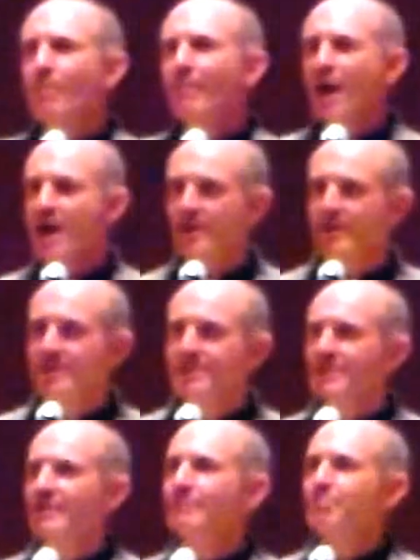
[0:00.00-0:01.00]
on our
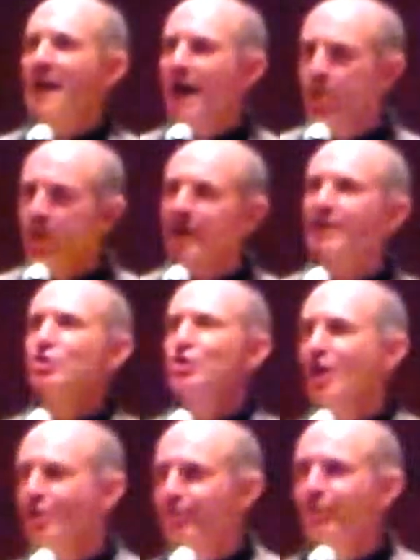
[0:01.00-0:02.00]
bodies and bowing and
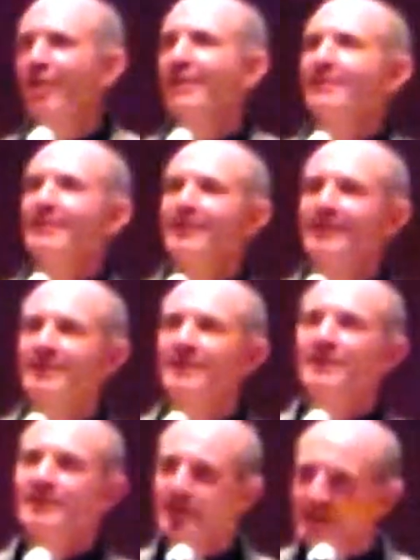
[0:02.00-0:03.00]
genuflecting
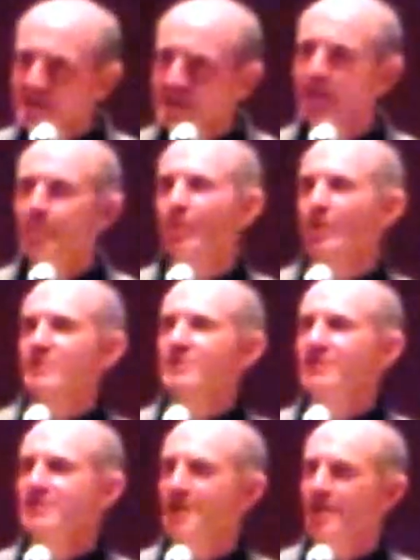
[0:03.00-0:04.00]
and kissing
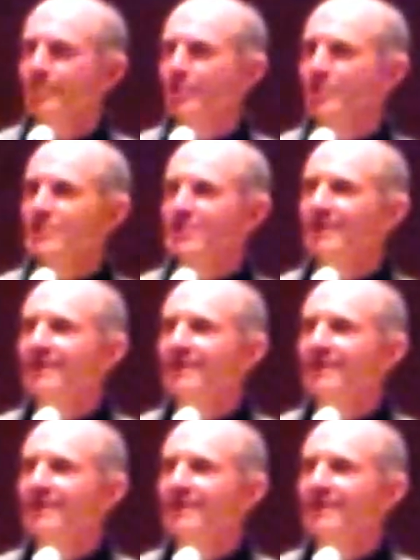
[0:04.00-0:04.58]
books and tables